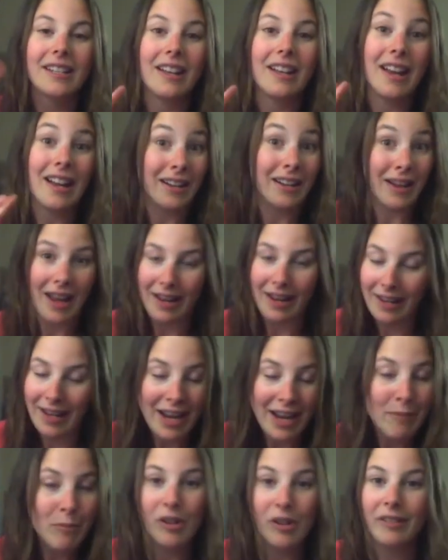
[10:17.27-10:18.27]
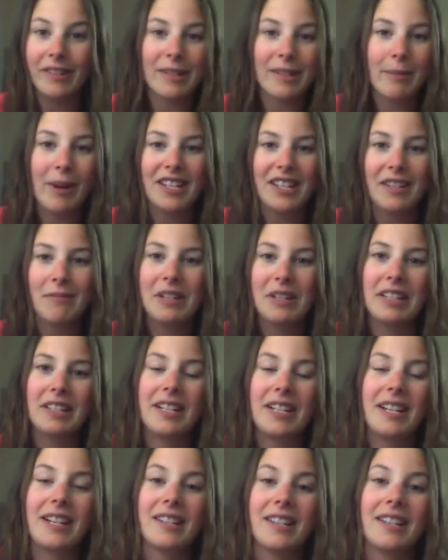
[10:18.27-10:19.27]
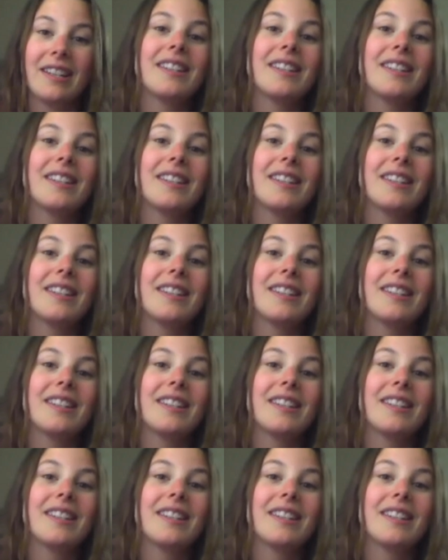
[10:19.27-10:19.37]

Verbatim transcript: and gain more responsibilities.